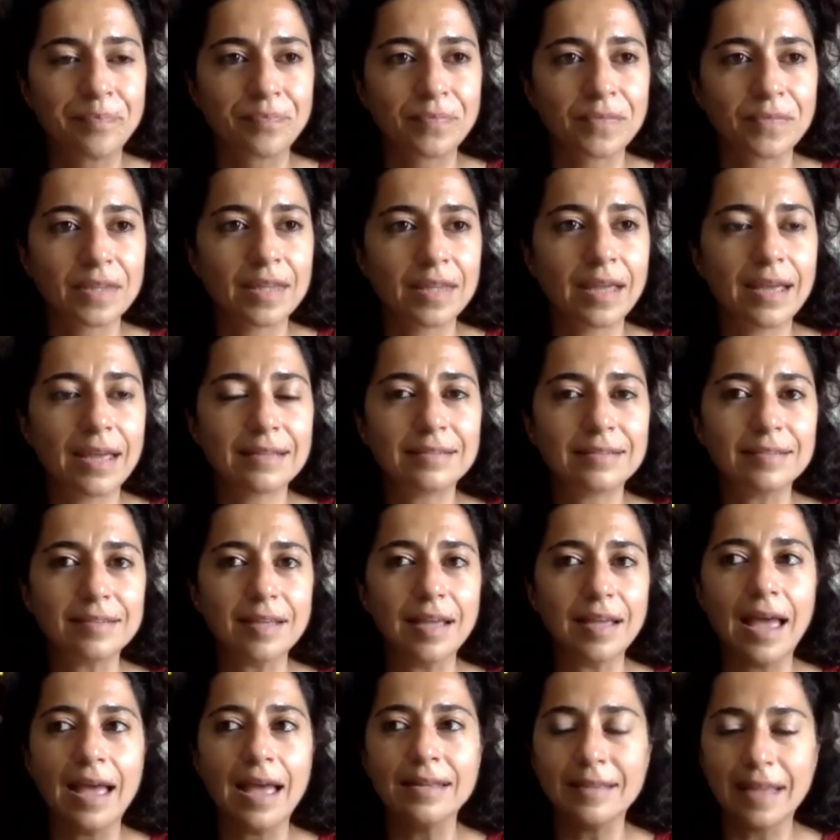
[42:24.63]
that
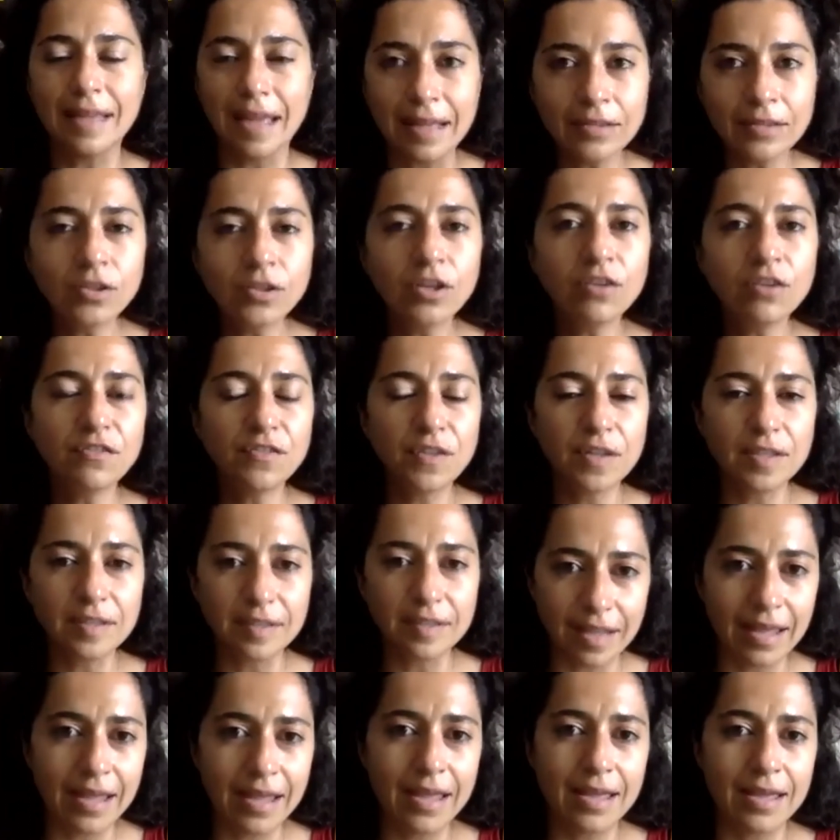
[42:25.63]
at the end of the
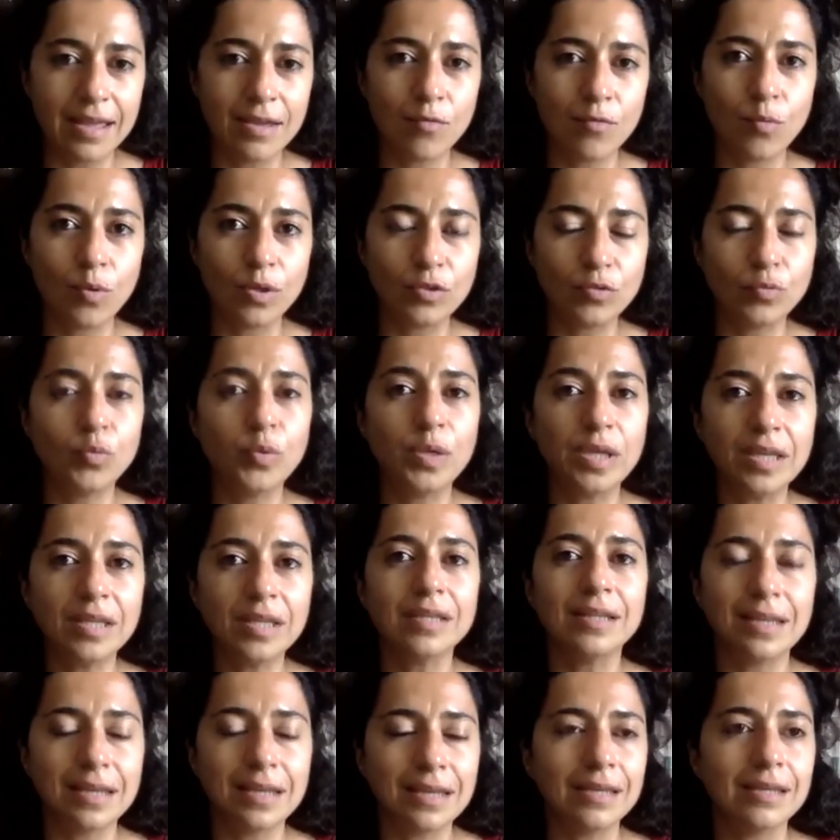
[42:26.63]
day, what we
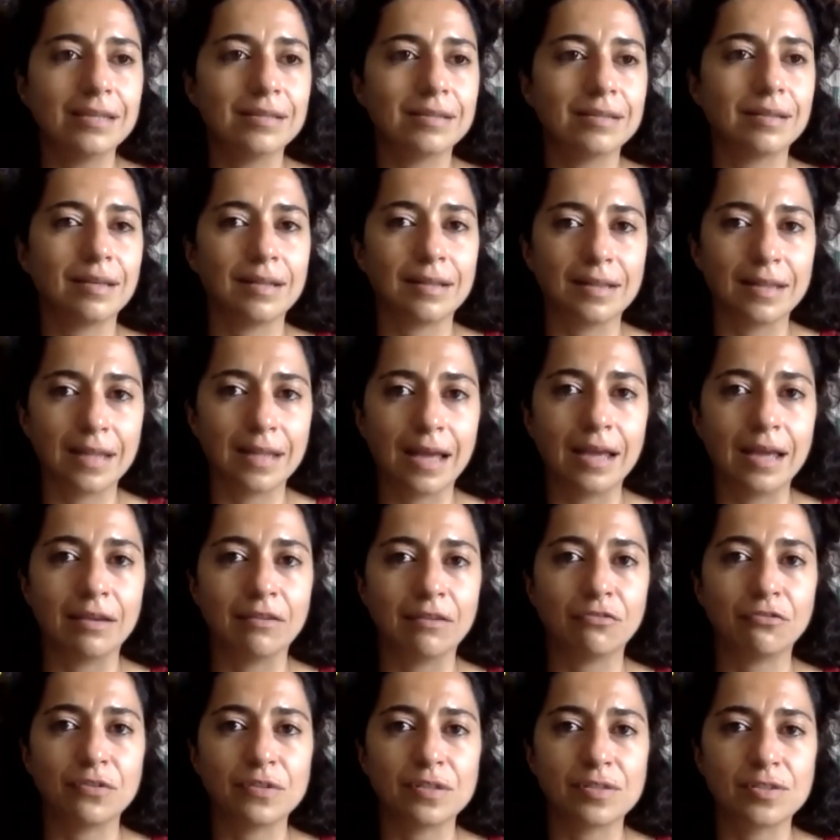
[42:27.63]
need in
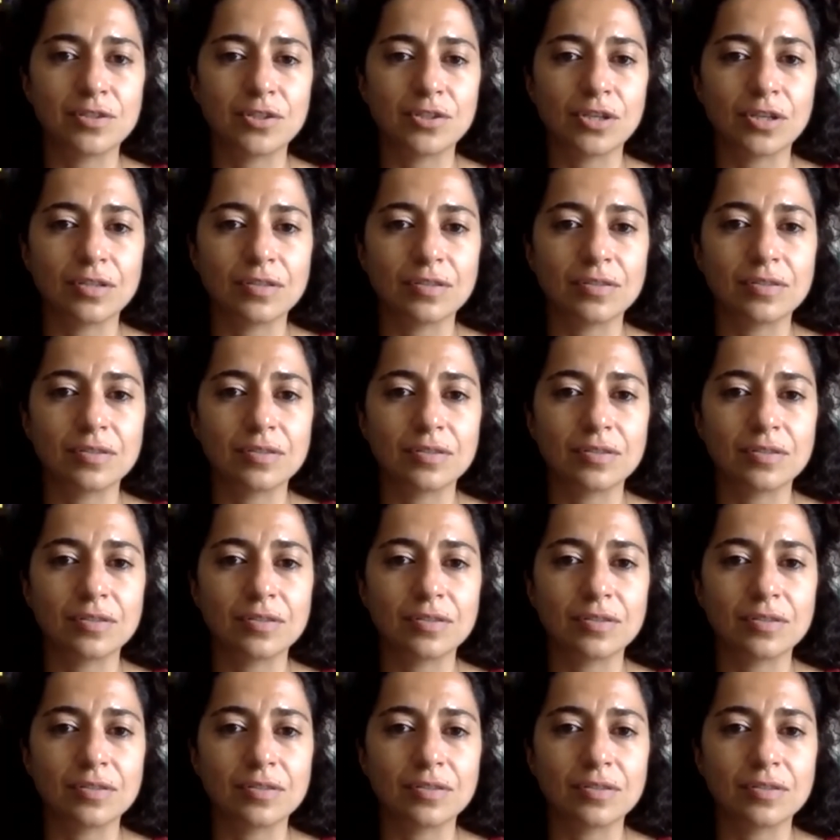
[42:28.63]
life is just